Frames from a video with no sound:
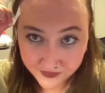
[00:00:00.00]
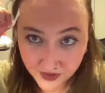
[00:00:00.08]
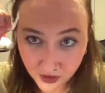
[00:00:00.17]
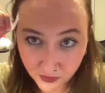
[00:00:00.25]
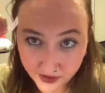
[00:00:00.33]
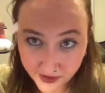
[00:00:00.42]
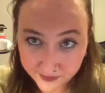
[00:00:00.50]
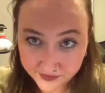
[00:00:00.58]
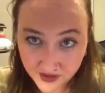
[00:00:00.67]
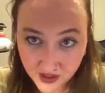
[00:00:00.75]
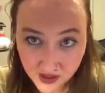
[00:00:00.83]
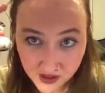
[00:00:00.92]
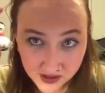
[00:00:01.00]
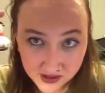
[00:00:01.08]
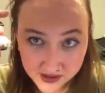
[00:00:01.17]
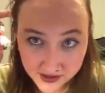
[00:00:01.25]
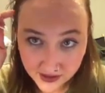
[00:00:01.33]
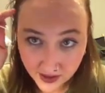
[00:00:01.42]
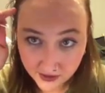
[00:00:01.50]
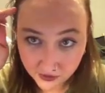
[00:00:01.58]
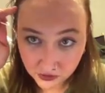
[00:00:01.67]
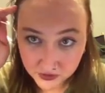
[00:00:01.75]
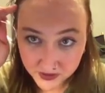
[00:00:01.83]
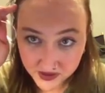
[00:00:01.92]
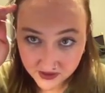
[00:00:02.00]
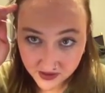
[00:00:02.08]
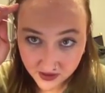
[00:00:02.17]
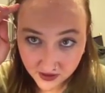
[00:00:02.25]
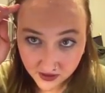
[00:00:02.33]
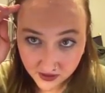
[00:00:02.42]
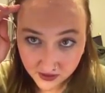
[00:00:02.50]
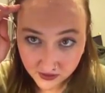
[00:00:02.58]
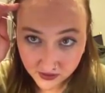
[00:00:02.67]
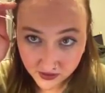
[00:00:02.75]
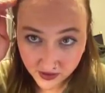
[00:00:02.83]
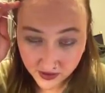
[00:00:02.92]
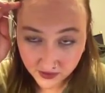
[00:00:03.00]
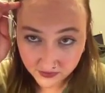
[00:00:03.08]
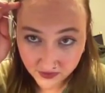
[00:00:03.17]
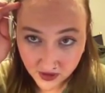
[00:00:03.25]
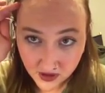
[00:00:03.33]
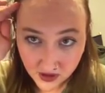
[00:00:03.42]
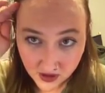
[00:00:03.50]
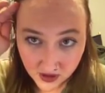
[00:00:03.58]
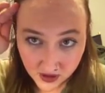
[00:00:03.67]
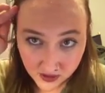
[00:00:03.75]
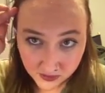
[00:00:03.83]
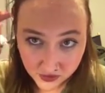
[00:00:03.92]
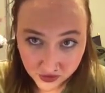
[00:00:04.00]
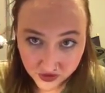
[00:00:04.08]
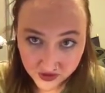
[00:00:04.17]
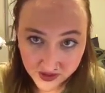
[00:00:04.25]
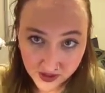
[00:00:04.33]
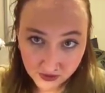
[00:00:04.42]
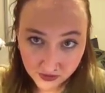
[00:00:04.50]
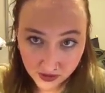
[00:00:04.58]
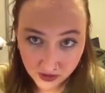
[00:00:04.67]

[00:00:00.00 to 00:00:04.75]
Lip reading: Okay, see that loose piece here? You can kind of push it down